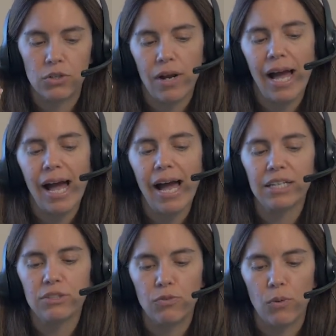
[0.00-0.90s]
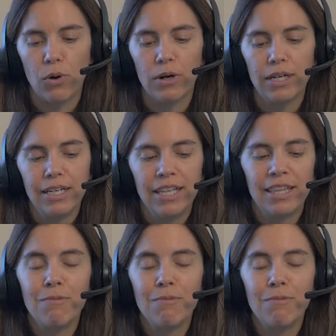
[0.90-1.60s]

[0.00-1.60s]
or ask for the